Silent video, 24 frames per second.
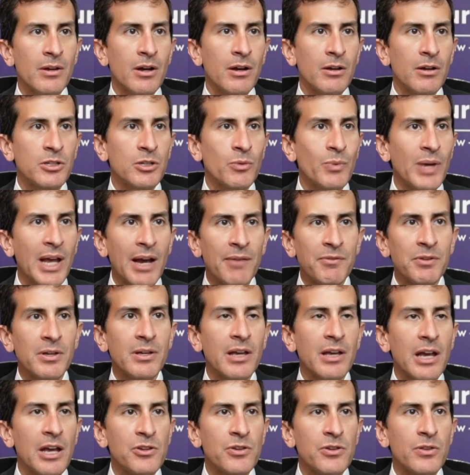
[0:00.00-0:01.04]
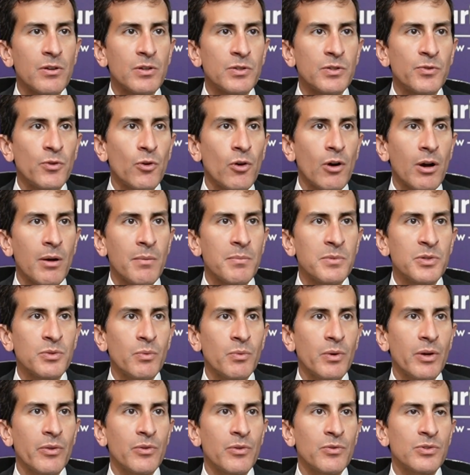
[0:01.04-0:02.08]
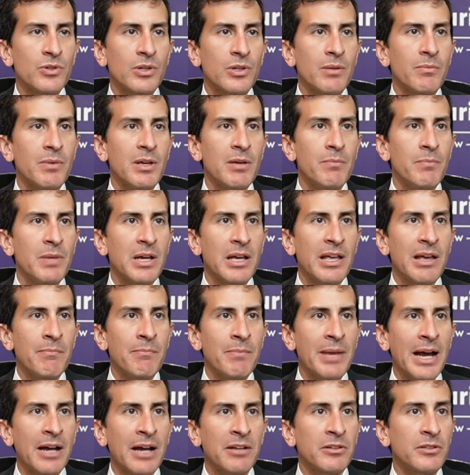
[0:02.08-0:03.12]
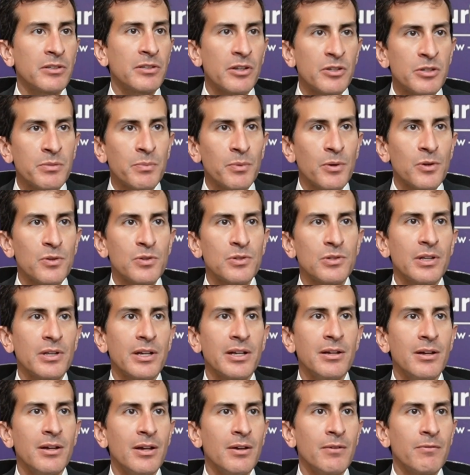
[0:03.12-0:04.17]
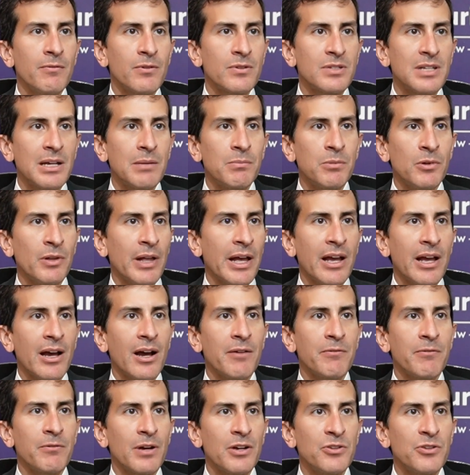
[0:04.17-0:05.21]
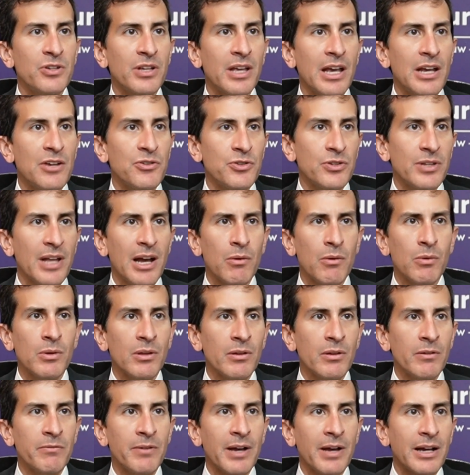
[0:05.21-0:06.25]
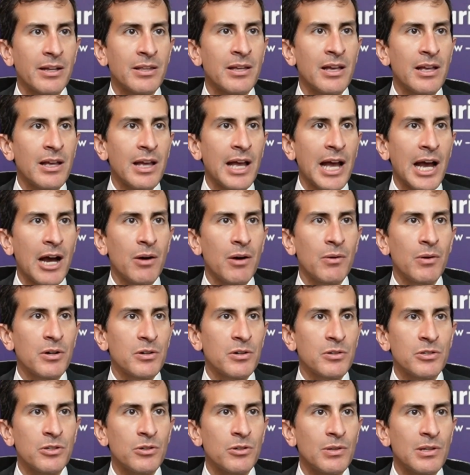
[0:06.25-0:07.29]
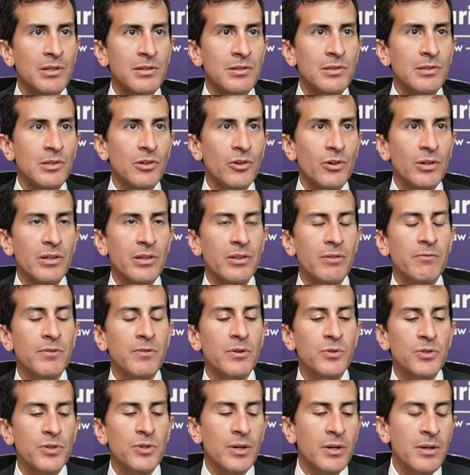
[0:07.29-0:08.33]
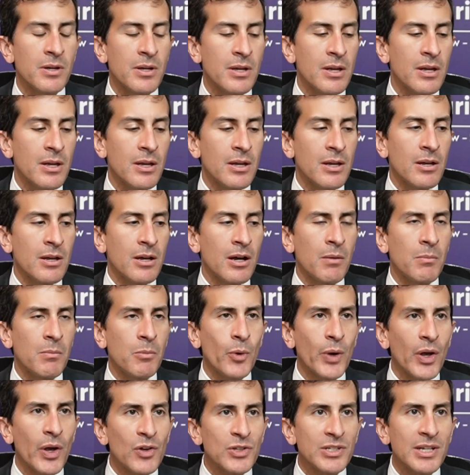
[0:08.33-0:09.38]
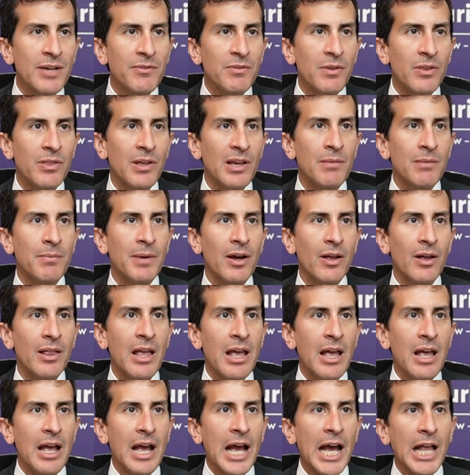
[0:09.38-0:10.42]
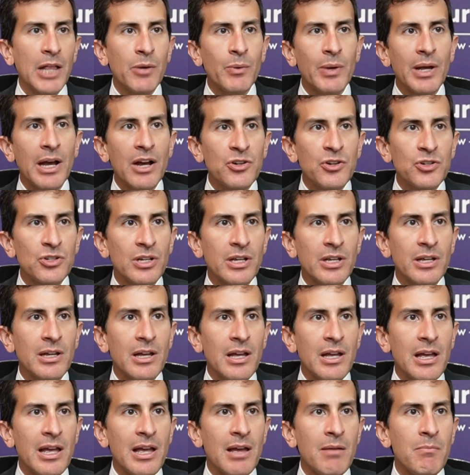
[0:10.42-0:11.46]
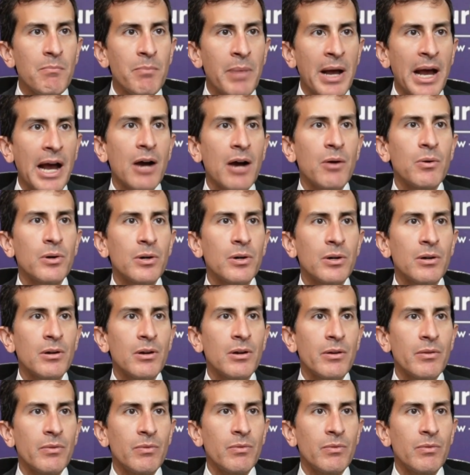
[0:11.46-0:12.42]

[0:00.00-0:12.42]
So we have to engage in those forums where there's going to be a big impact on us personally. For example, AI for education, how it will affect how our students learn in the future. But we also have to think about how do we actually empower